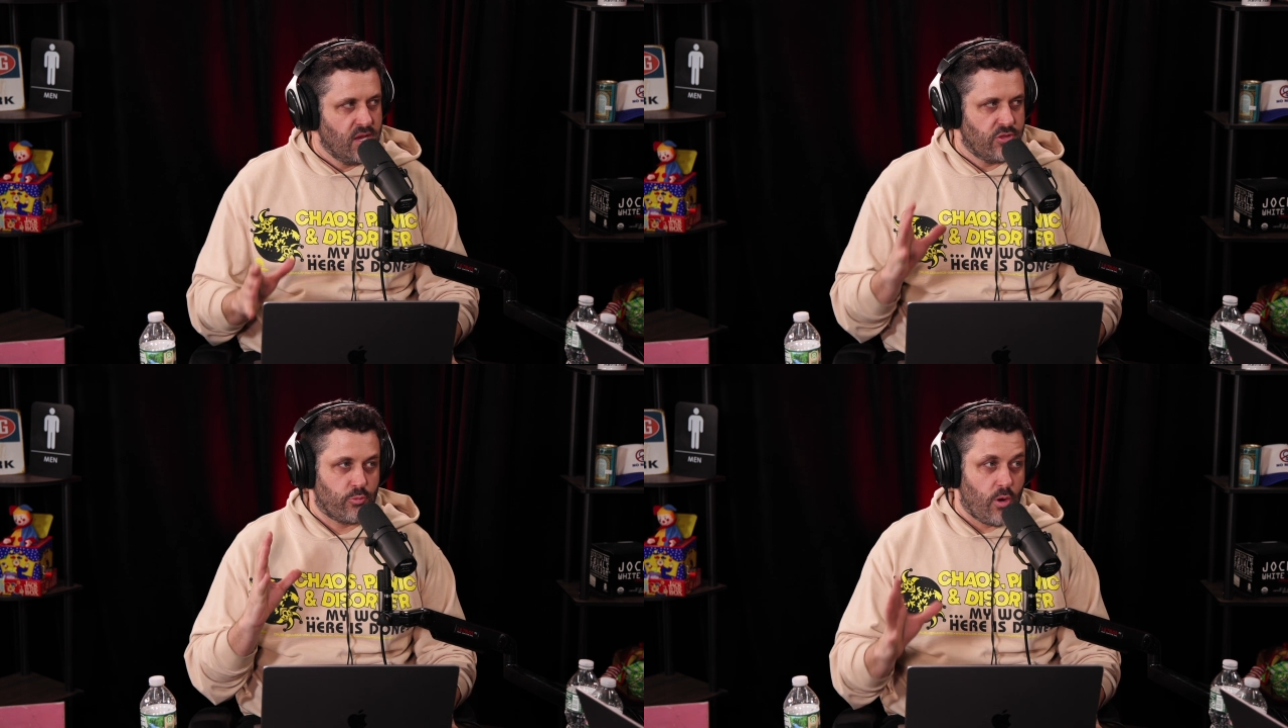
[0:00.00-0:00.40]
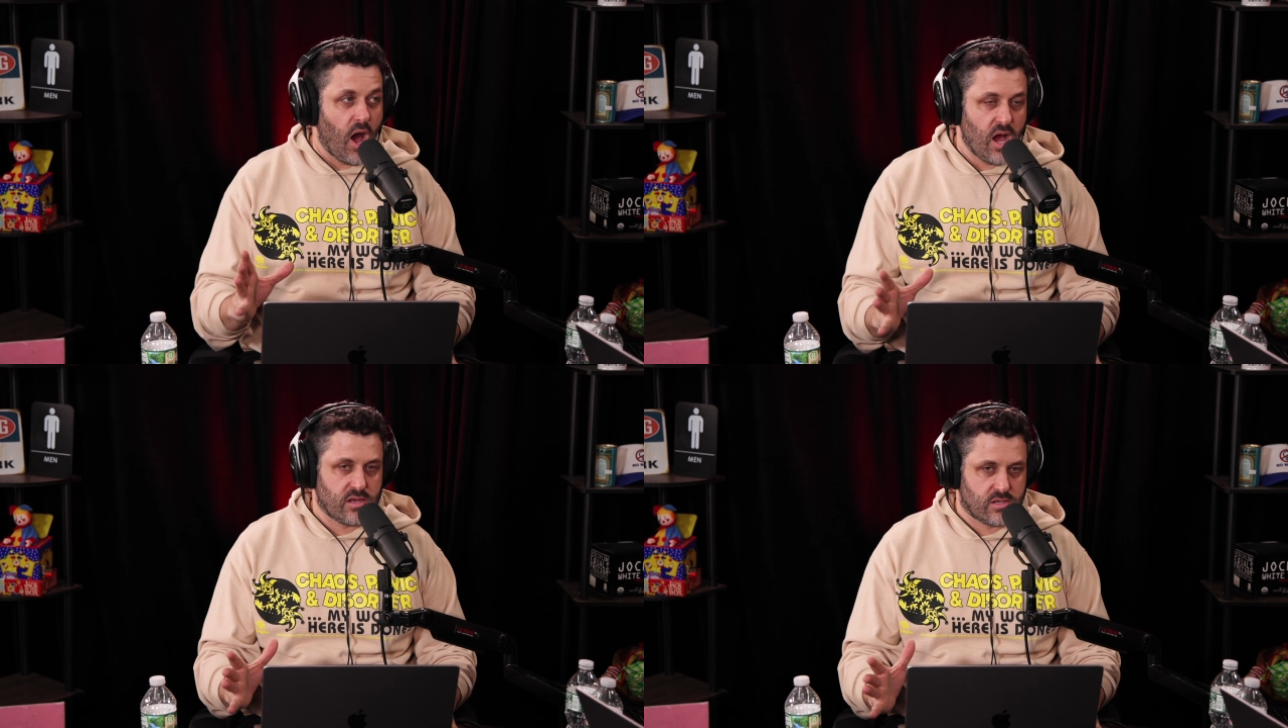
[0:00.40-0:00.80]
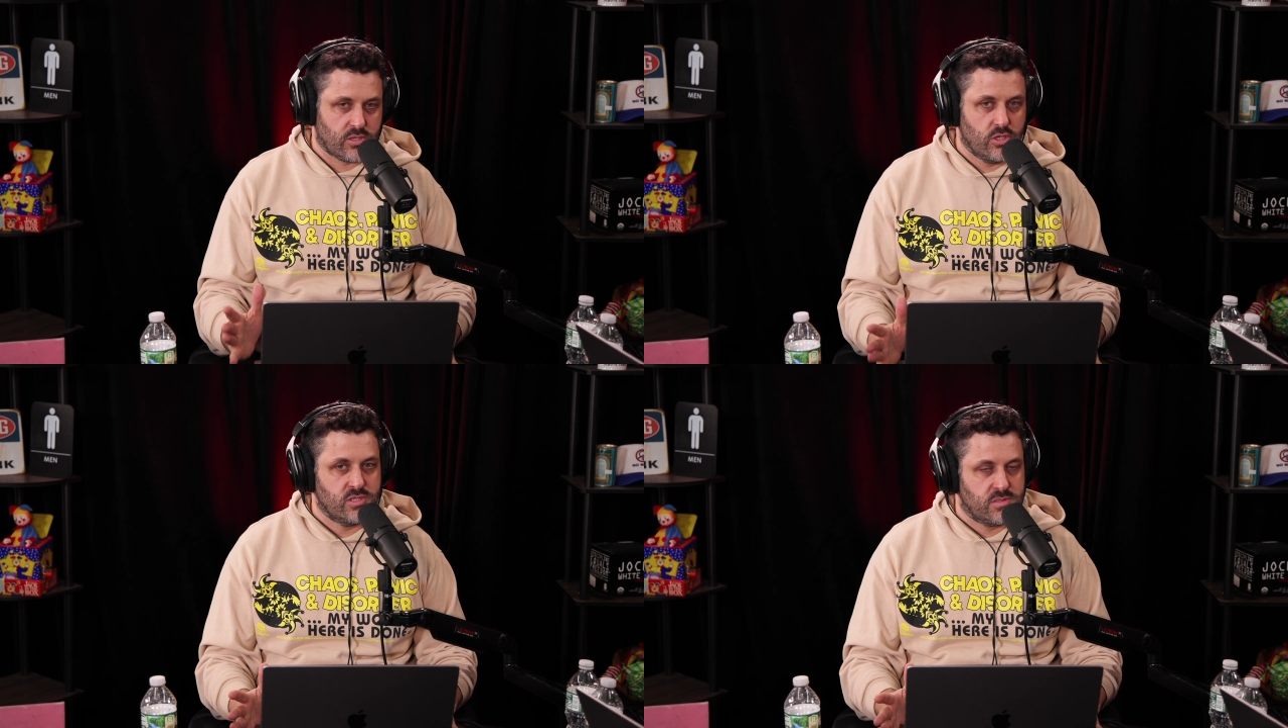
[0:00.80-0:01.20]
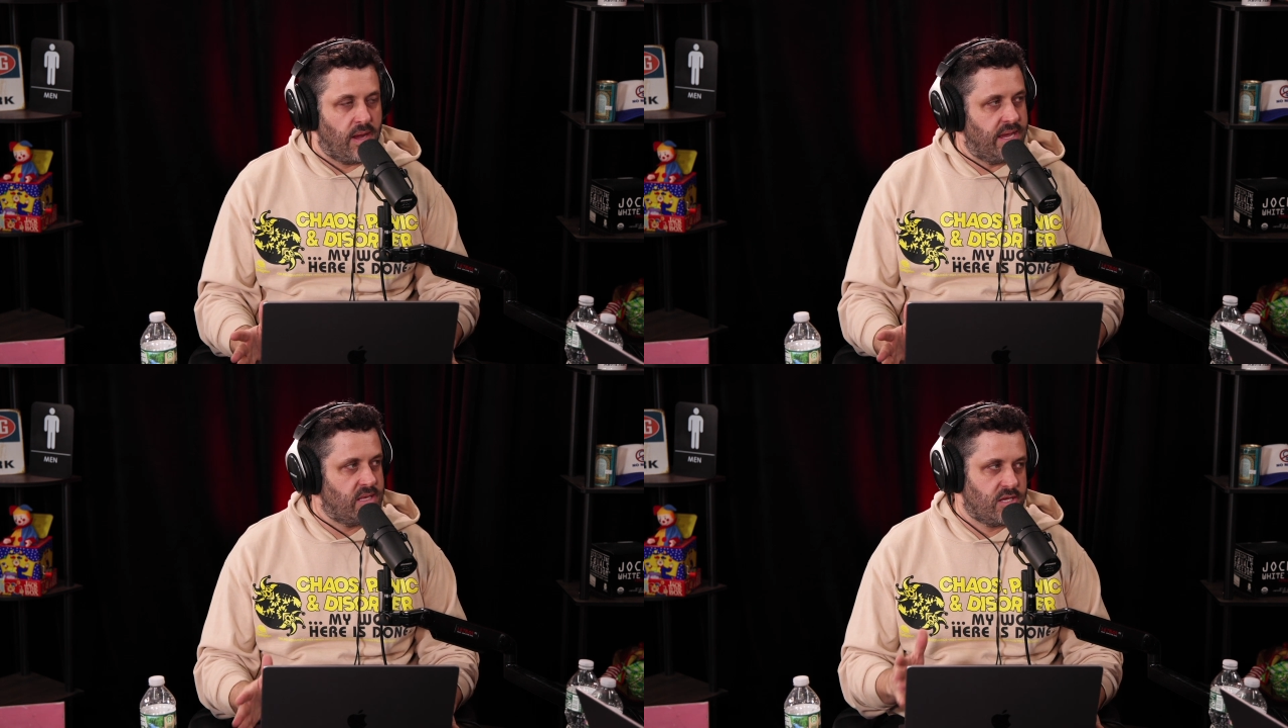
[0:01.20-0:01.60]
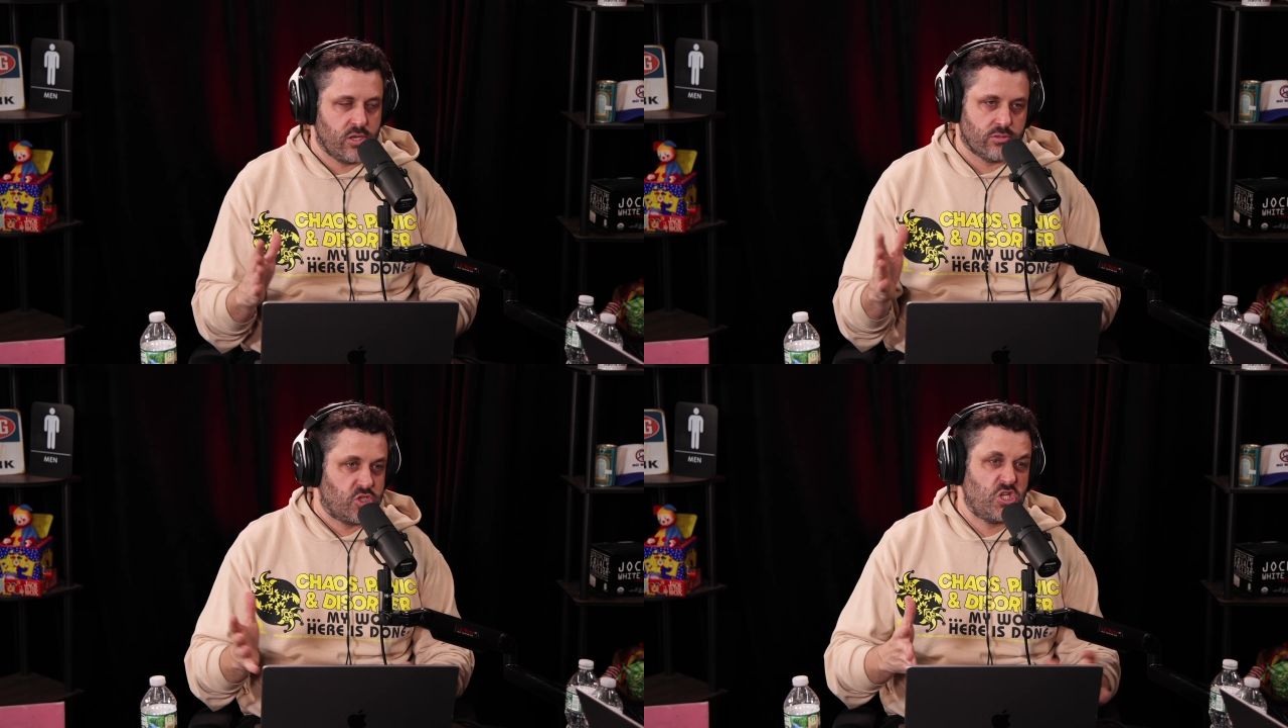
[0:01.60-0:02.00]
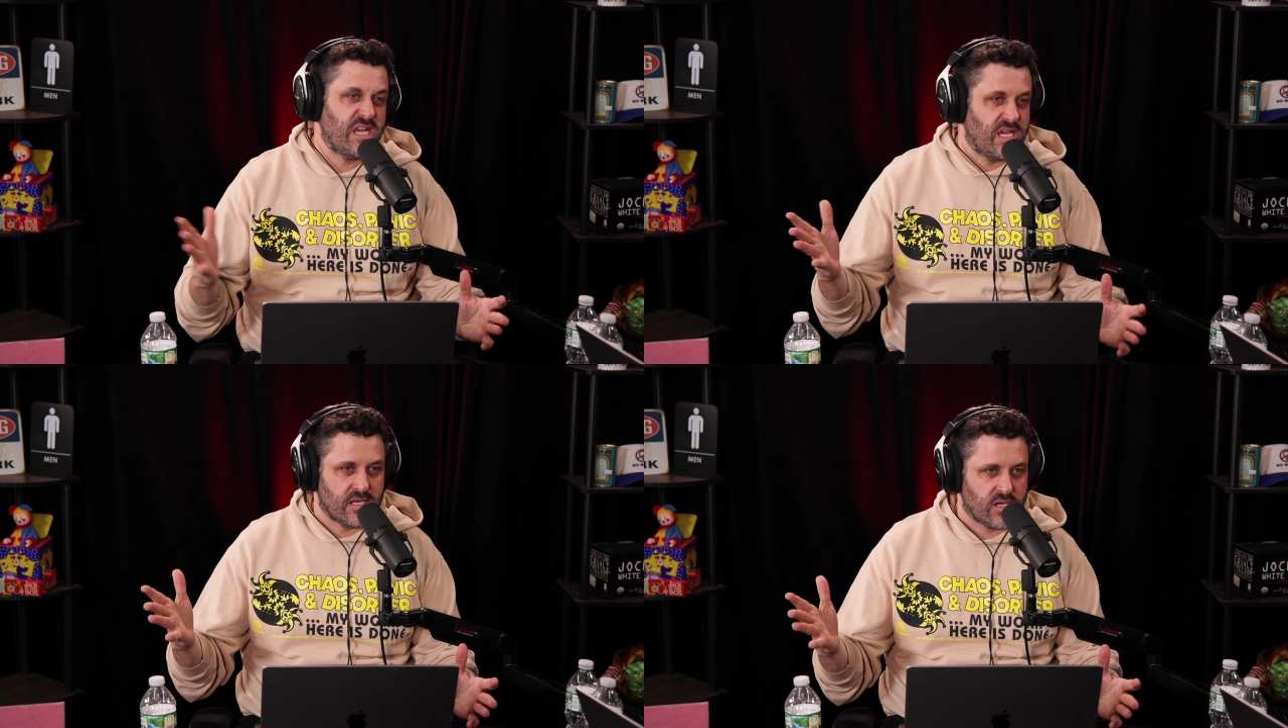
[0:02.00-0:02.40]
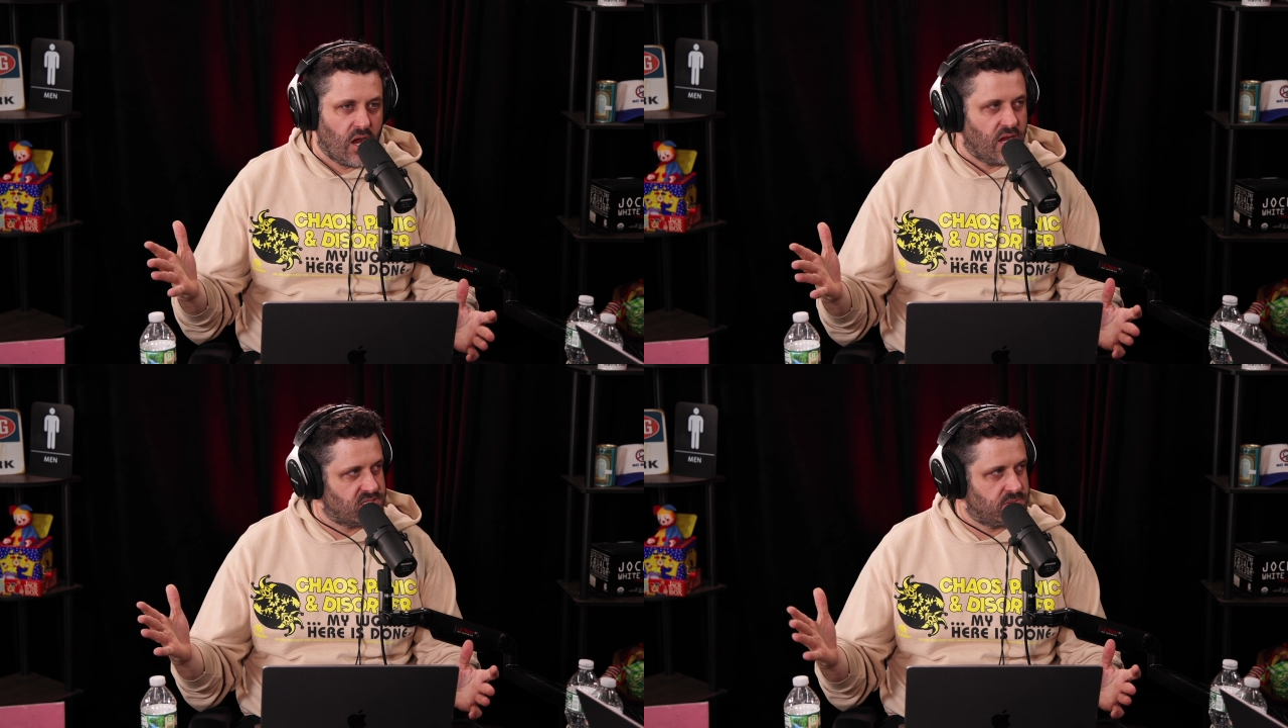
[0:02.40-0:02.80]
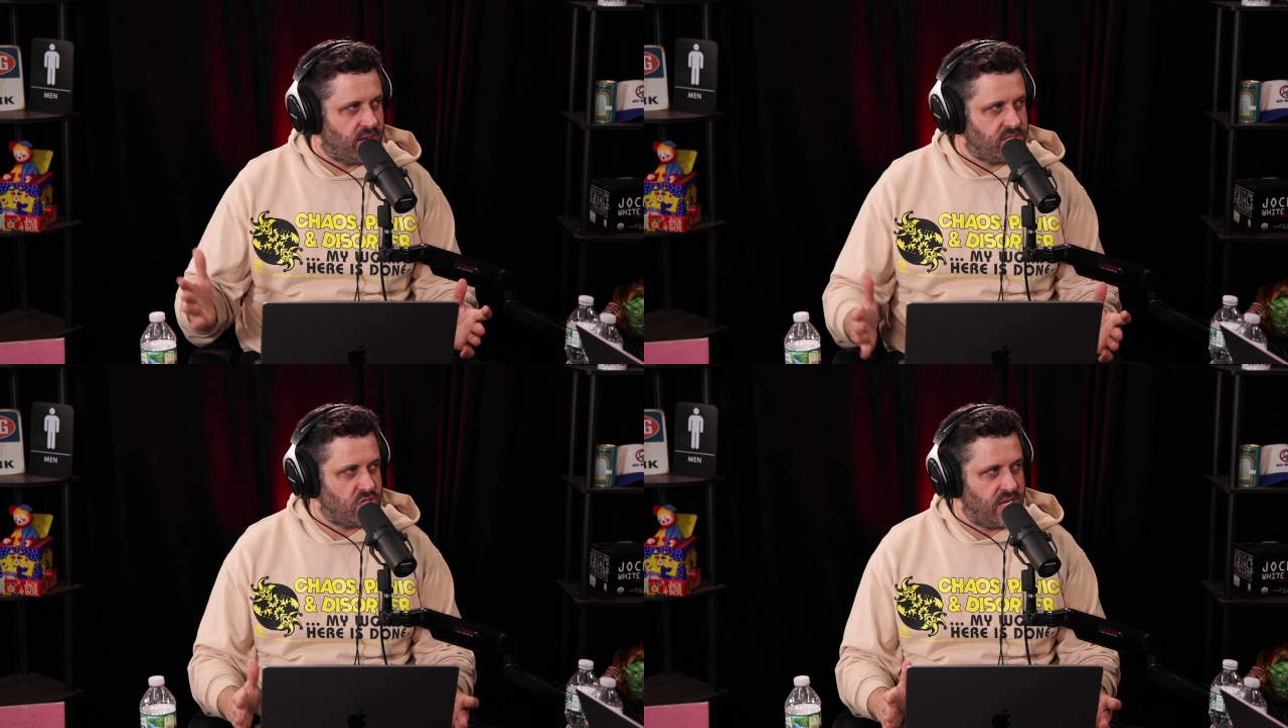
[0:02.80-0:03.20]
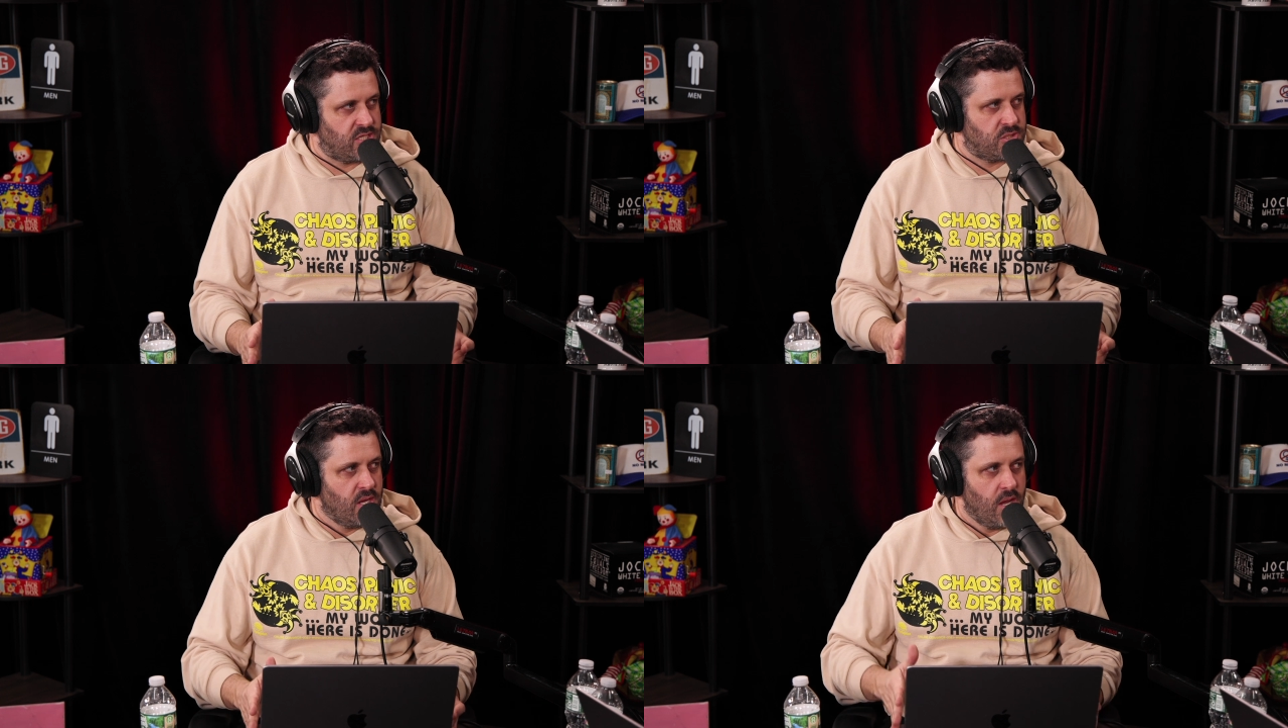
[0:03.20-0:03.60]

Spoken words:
The raw goods might, like, you know, chicken costs might change.